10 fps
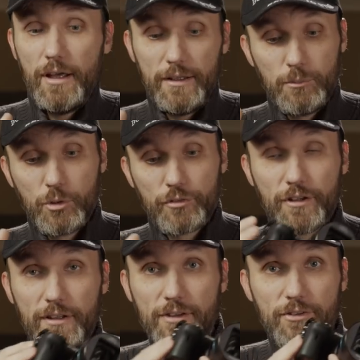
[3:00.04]

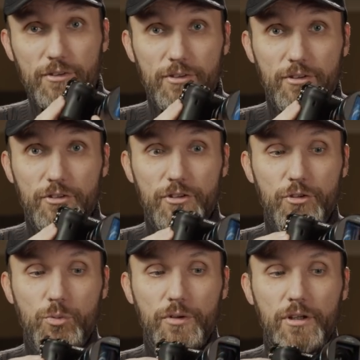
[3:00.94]
anamorphic lenses such as
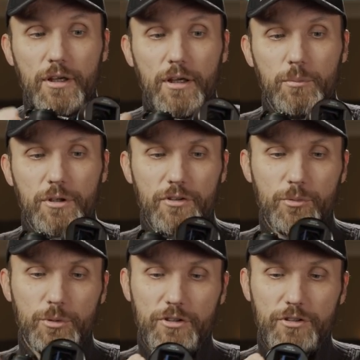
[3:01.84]
this one
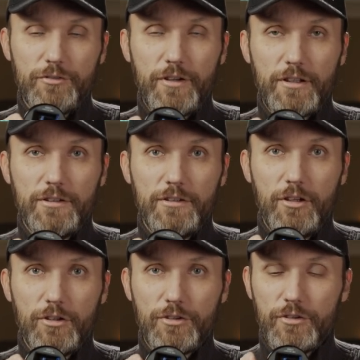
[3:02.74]
because what this effectively
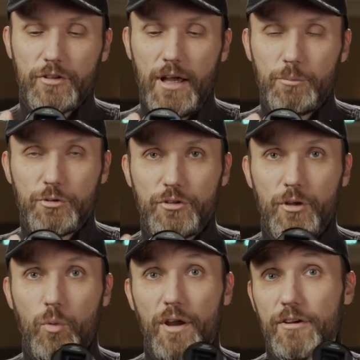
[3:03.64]
does is it captures
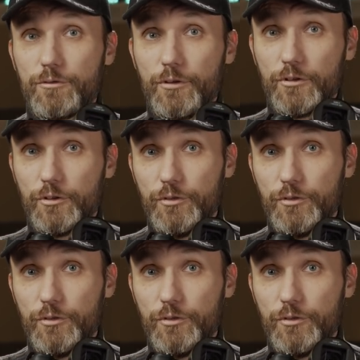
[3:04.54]
a wider field of